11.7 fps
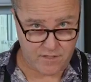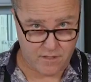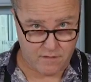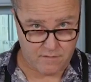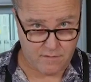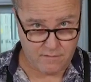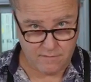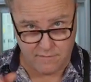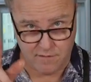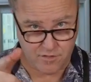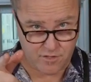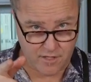salt.
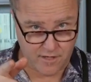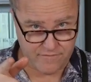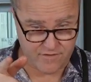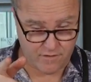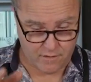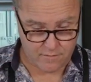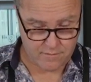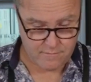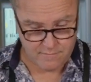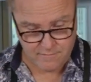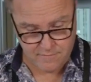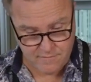You should have salt.
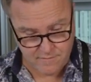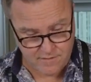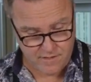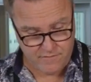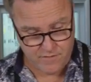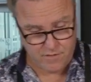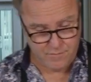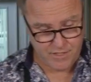Give a little